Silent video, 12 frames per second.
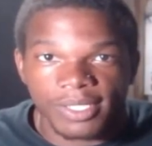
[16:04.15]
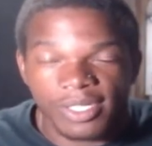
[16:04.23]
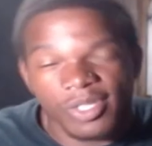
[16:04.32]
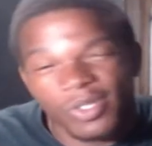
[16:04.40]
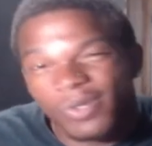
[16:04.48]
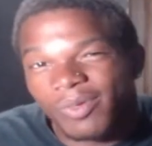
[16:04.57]

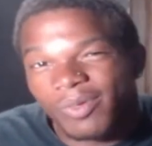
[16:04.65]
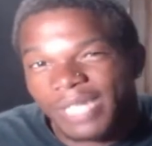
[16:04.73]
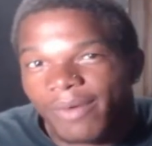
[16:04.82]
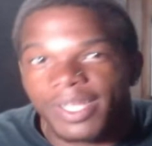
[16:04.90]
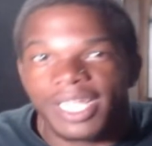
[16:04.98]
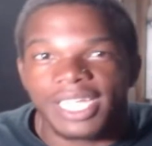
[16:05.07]
Do you not
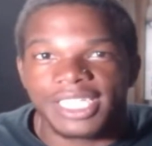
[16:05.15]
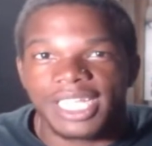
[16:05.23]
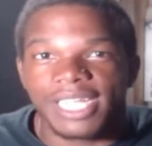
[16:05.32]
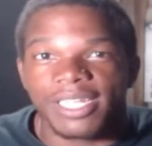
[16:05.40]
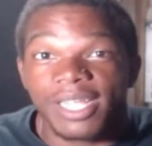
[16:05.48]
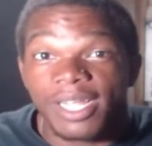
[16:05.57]
realize
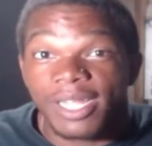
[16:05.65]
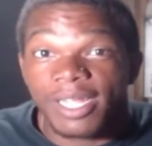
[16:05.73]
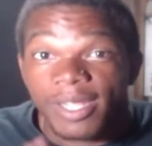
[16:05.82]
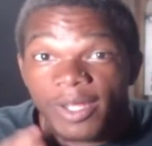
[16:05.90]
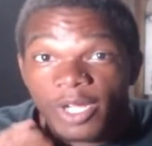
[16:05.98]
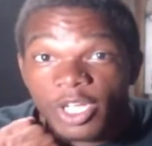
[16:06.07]
that?
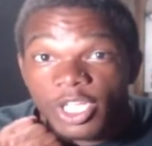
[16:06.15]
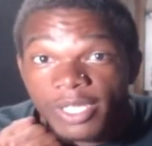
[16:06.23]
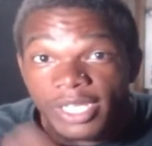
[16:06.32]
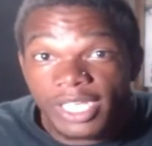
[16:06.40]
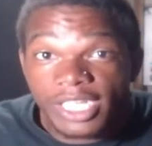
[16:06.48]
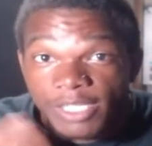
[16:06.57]

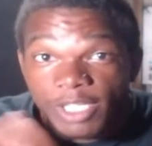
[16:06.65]
Niggas